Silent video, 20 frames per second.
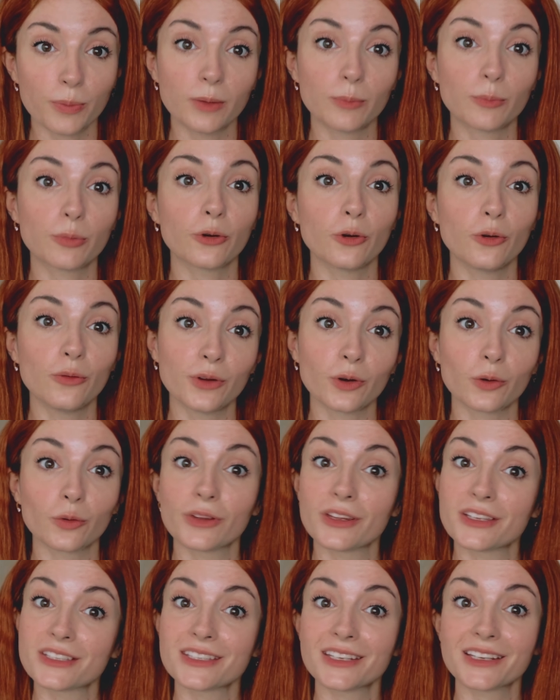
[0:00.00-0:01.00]
improve your
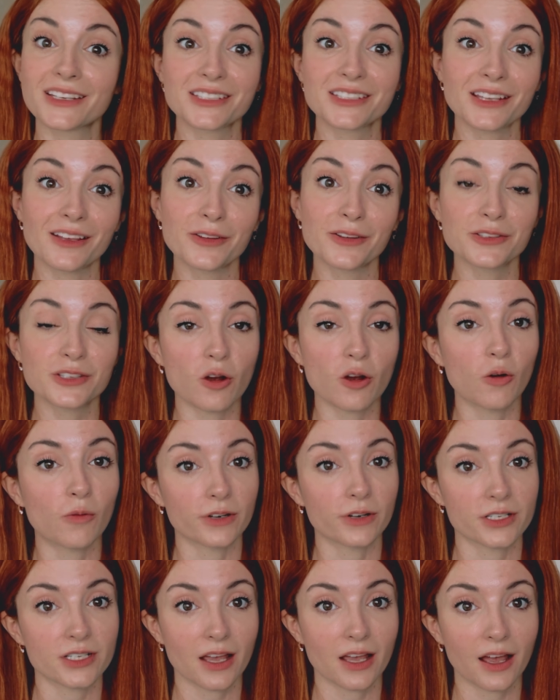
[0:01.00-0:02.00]
listening skills
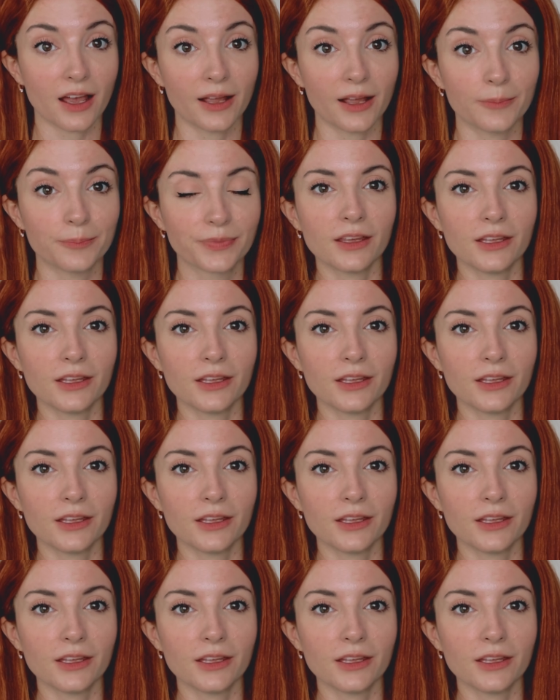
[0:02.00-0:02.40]
over time.